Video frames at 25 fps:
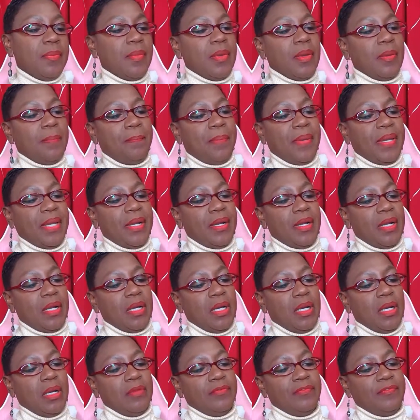a pair
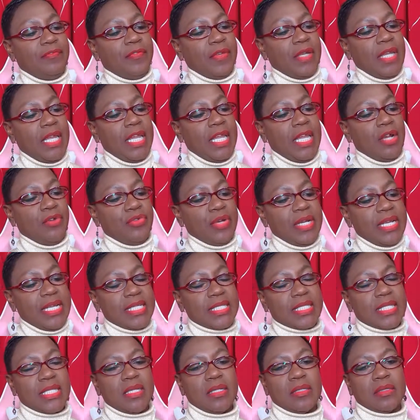of
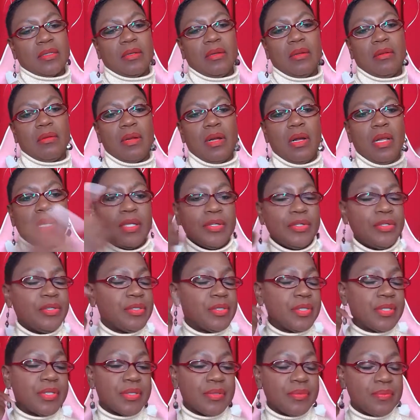earrings, the
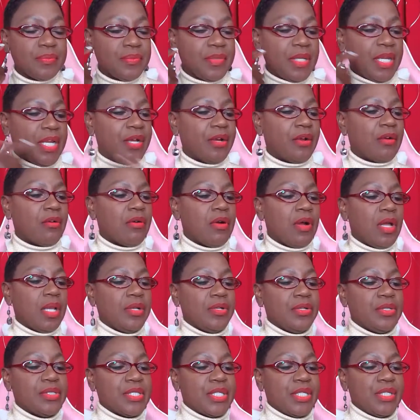crawlers, air
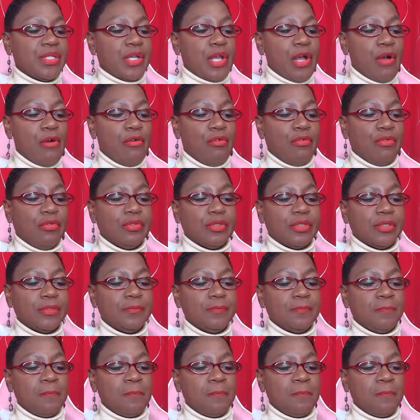crawlers in gold.